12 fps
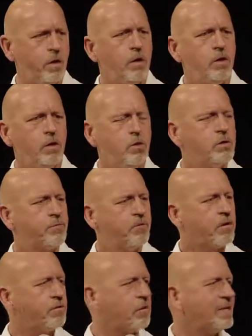
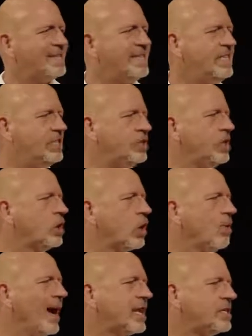useful for teaching,
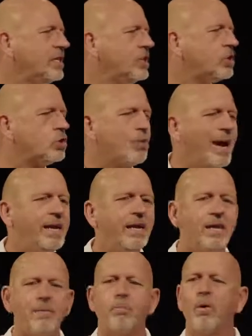correcting,
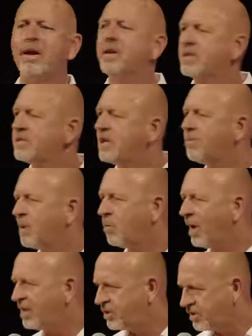training, and bringing us up in
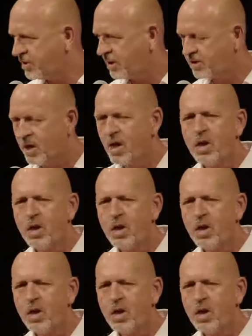righteousness.